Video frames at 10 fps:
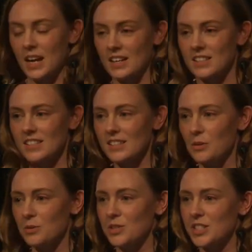
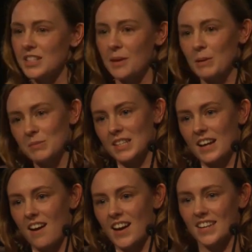handle, or just come up and say
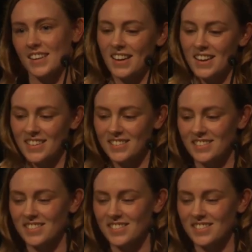hi.